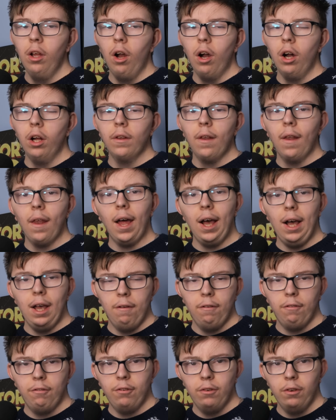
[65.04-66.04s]
on the
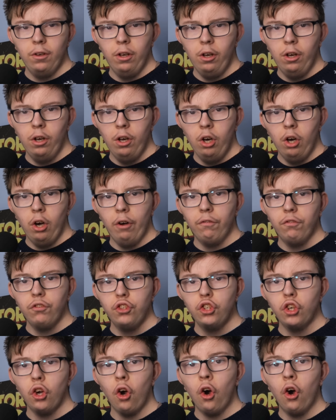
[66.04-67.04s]
life of
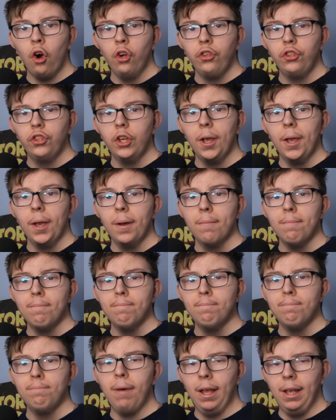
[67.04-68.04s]
George
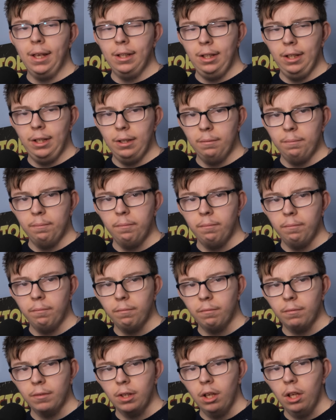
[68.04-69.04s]
Bailey.
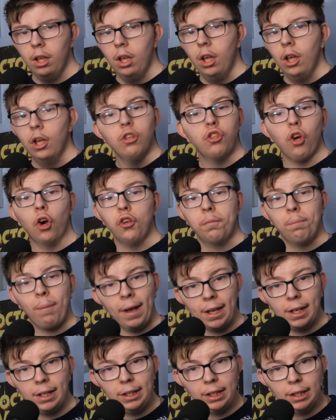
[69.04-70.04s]
George
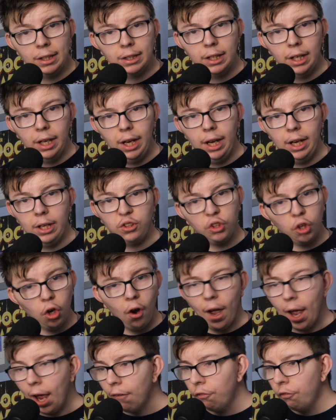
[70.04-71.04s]
Bailey is your
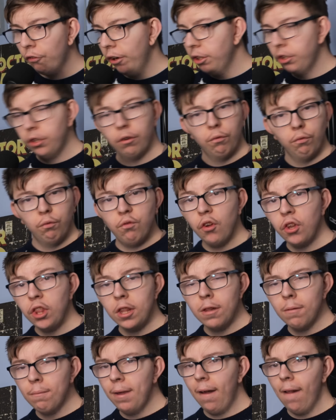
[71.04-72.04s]
average
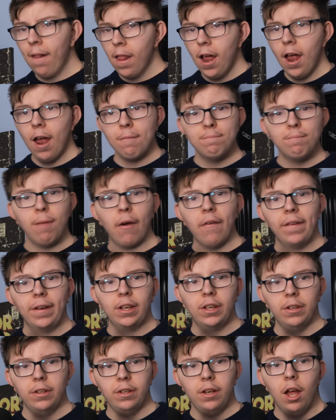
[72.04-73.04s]
run-of-the-mill
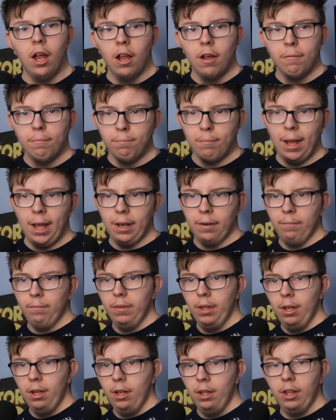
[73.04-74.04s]
American man.
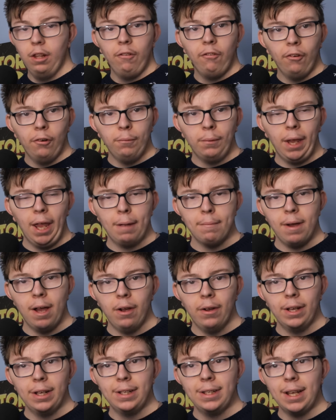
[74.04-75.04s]
This film came out in